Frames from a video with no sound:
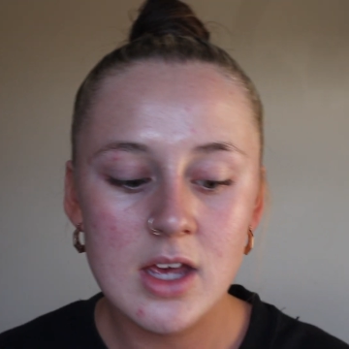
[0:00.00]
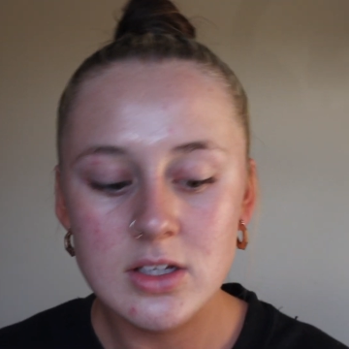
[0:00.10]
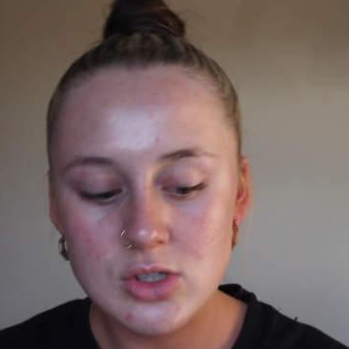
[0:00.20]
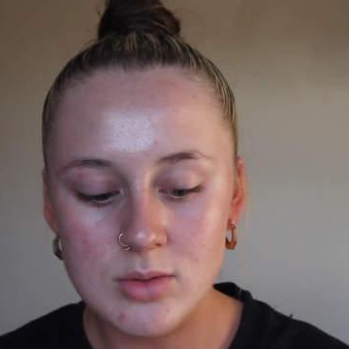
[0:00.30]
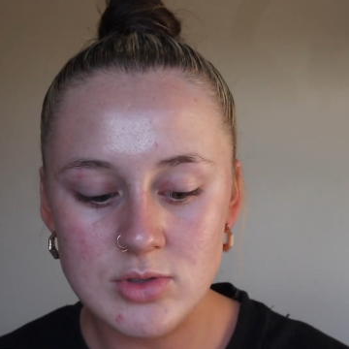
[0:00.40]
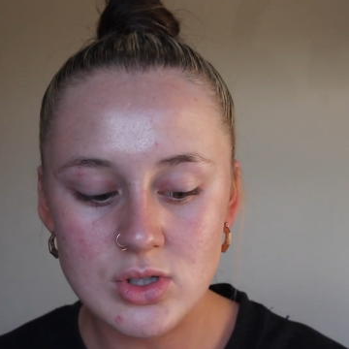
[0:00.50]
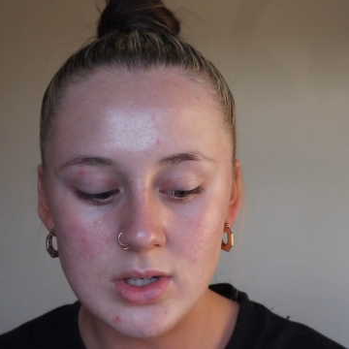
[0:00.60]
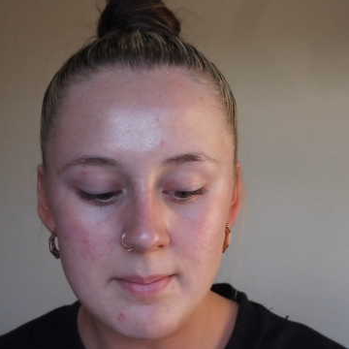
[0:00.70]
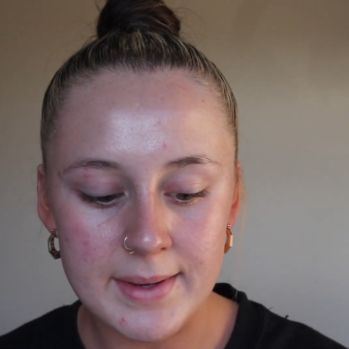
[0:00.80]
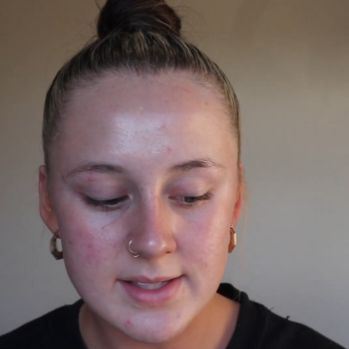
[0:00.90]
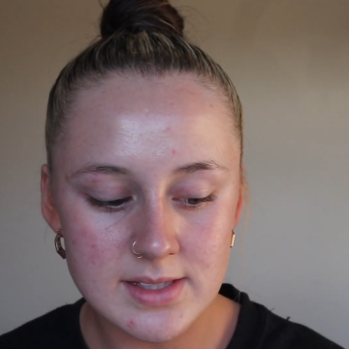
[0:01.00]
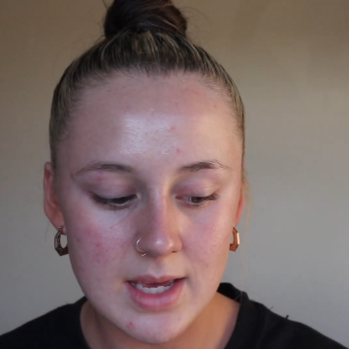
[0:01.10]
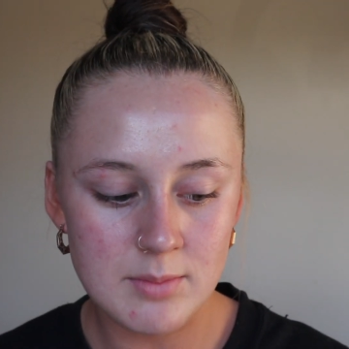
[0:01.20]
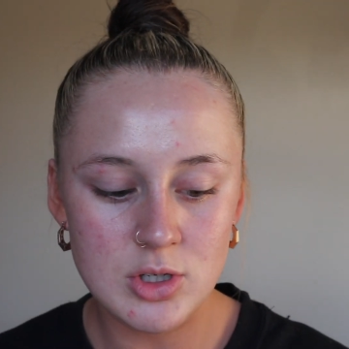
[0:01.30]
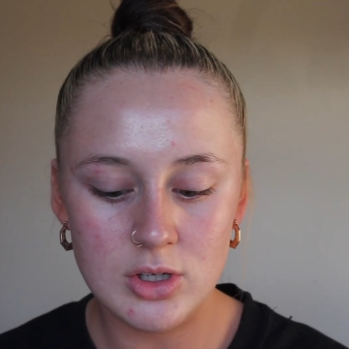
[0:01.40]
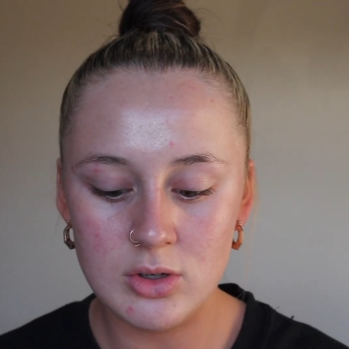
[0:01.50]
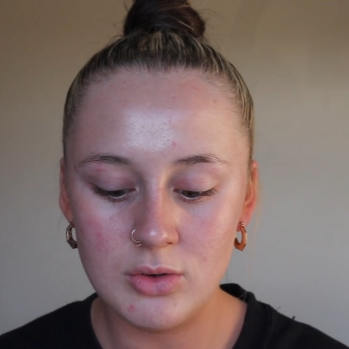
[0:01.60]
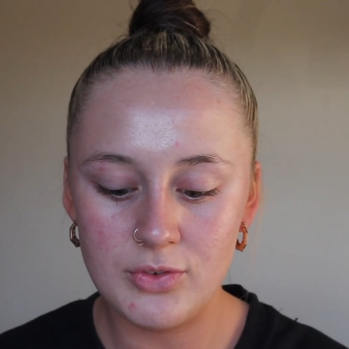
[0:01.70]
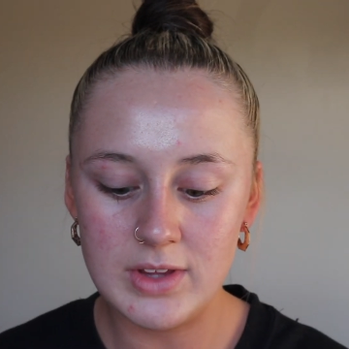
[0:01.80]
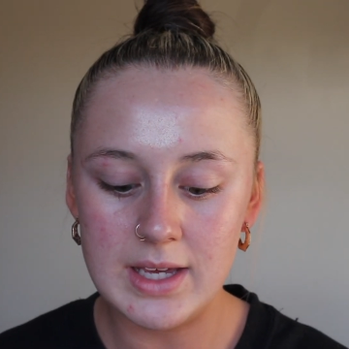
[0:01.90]
So I'm just going to mix them two and
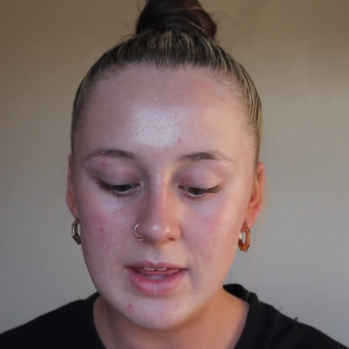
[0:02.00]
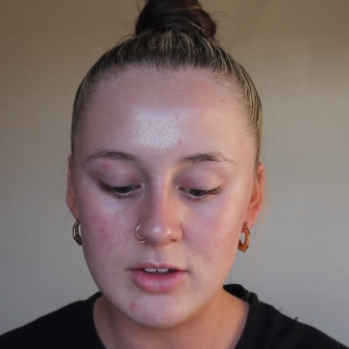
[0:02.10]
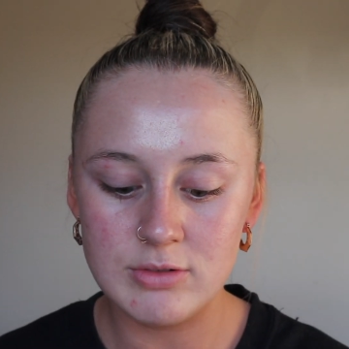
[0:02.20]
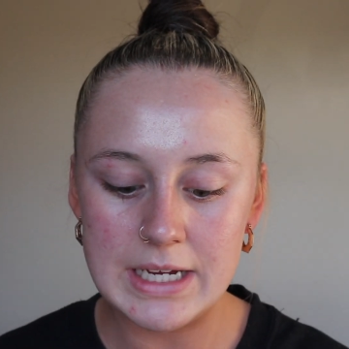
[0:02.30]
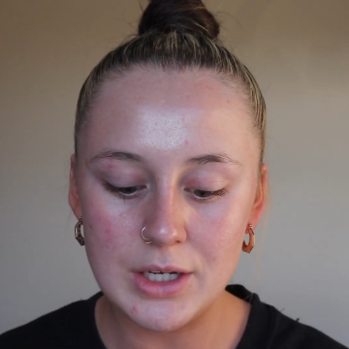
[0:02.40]
hopefully get the right